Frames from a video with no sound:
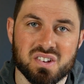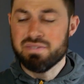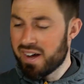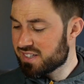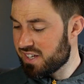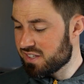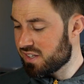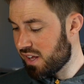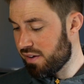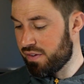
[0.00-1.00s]
Fact
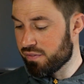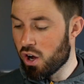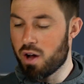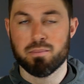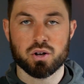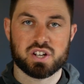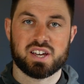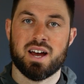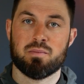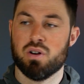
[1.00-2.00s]
is that if you've got a modern
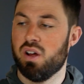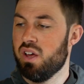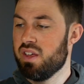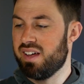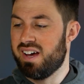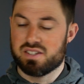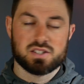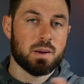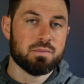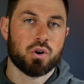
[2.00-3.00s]
camera that has
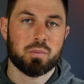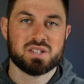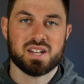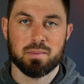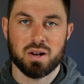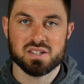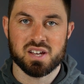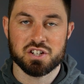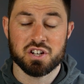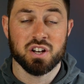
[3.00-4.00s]
some form of
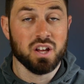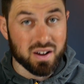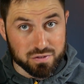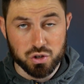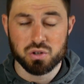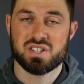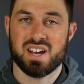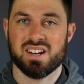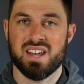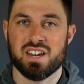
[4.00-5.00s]
stabilization and you have good
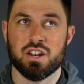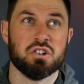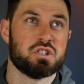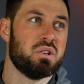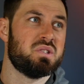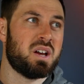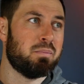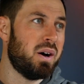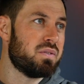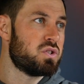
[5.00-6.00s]
technique and you're shooting
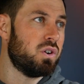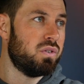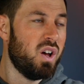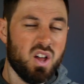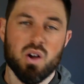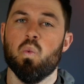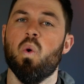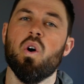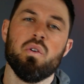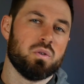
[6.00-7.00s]
above sort of
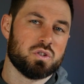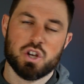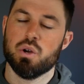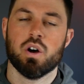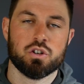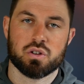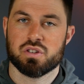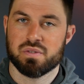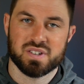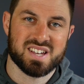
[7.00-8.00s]
1 or 2
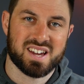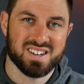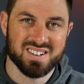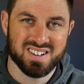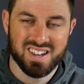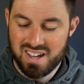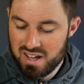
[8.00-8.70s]
hundredths of a second